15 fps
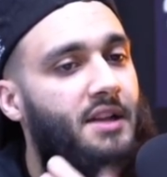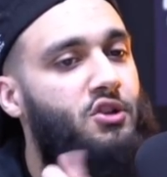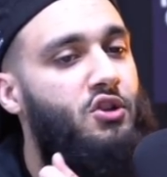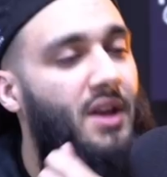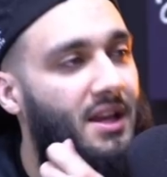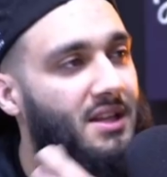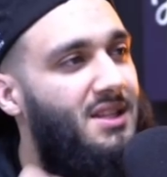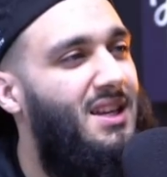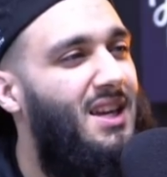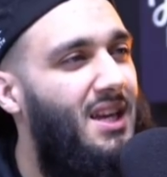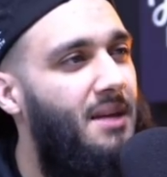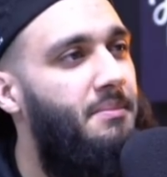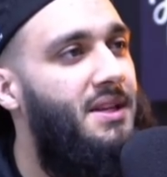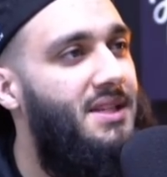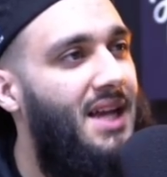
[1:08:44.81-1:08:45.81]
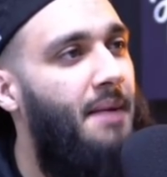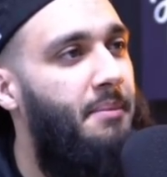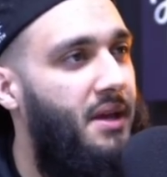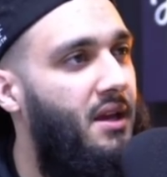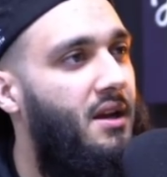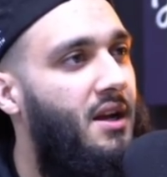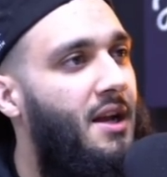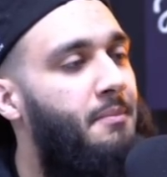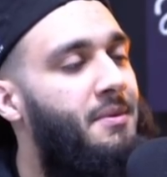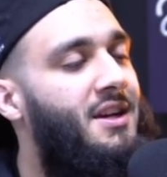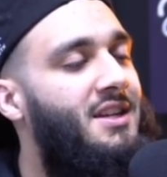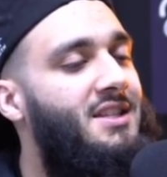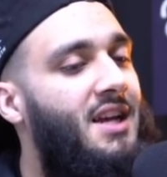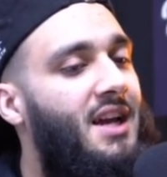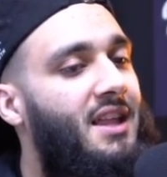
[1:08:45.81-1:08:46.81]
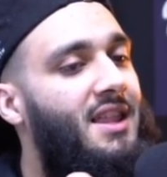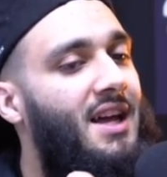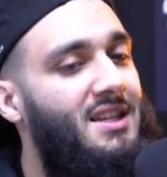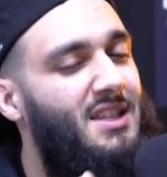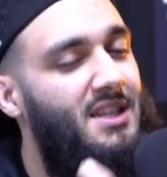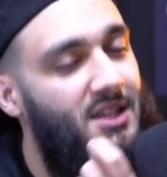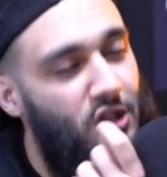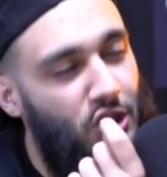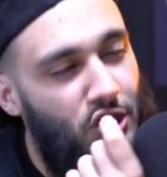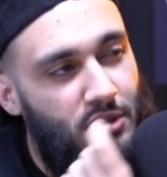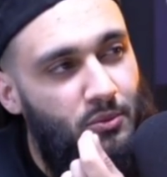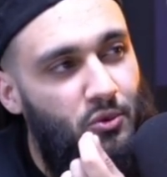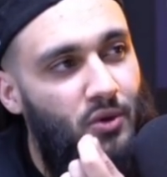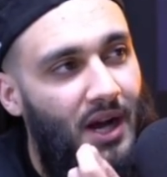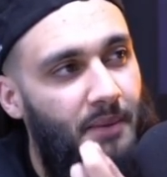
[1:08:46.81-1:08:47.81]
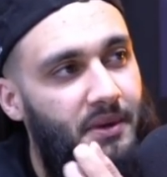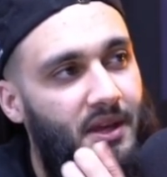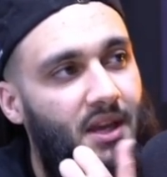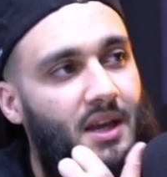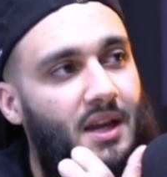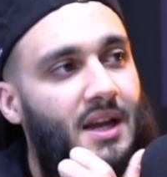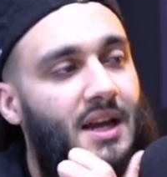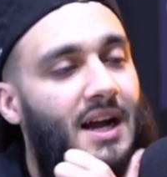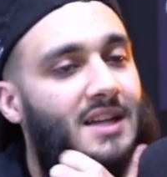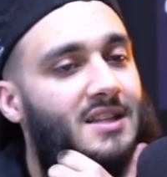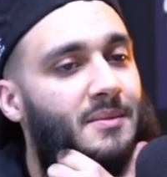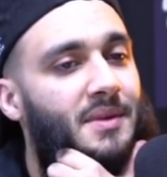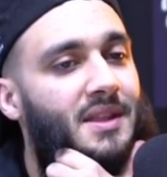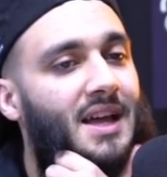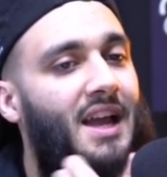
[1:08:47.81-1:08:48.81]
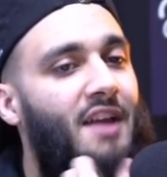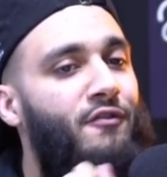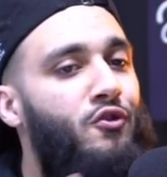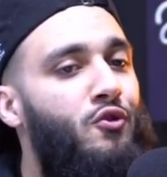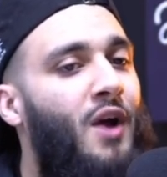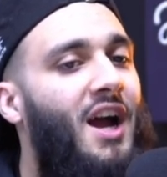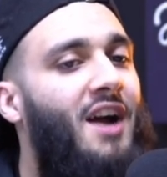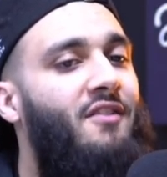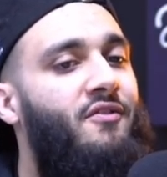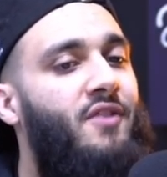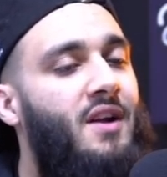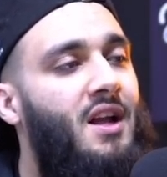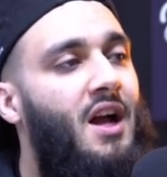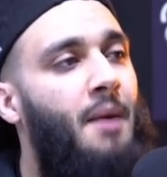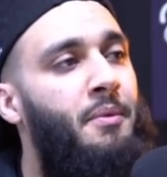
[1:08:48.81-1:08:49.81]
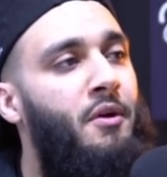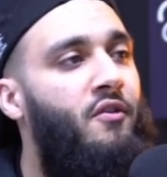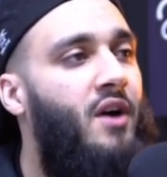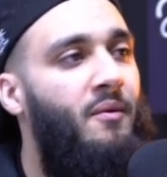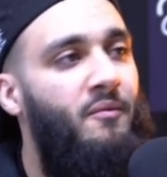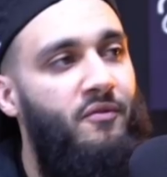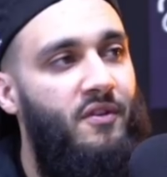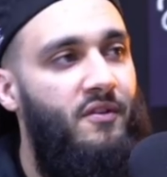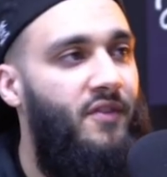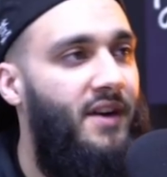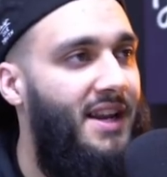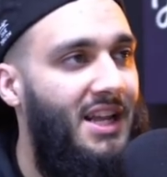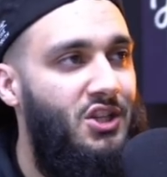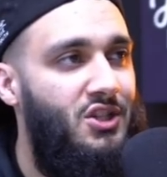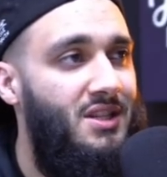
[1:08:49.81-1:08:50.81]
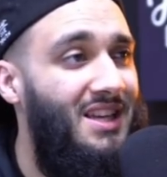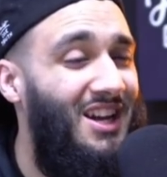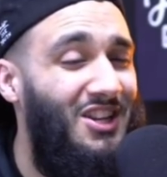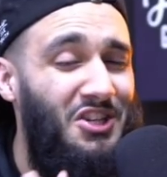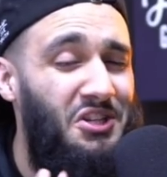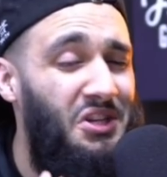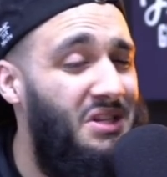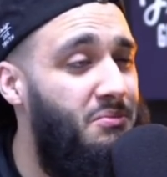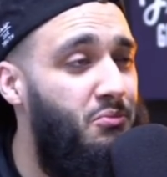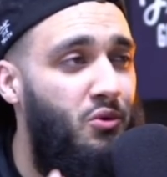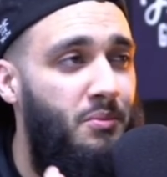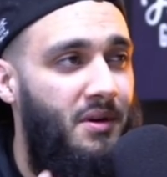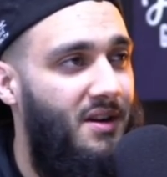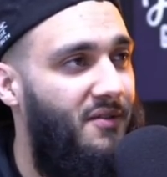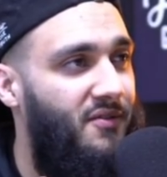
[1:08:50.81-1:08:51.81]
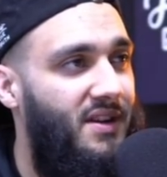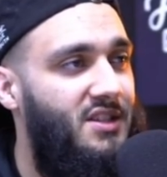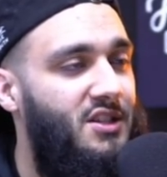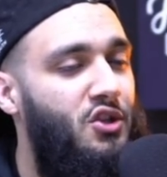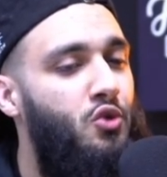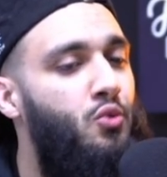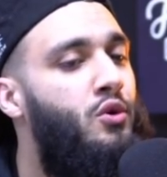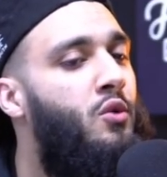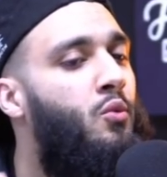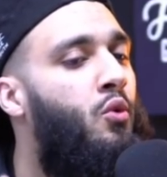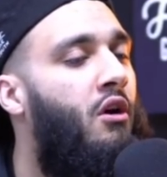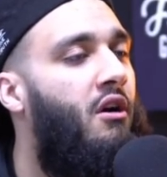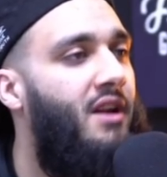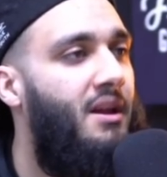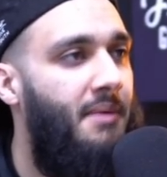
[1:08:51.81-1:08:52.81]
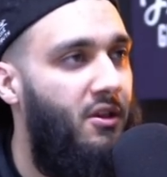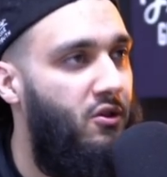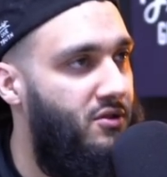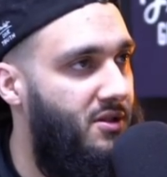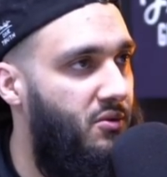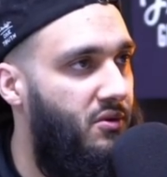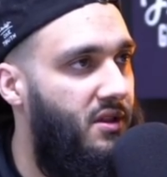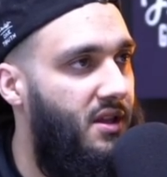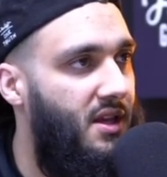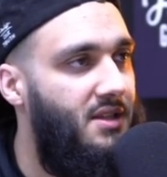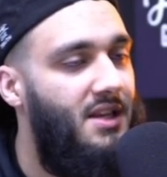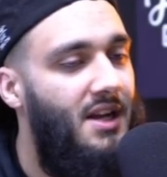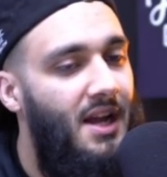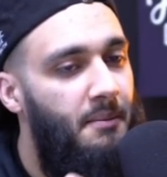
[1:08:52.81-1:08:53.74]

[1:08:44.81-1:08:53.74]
to keep this habit, because it's such a small habit, and something that if you have a bit of comfort financially, just a small bit of comfort financially, you wouldn't worry about those little things.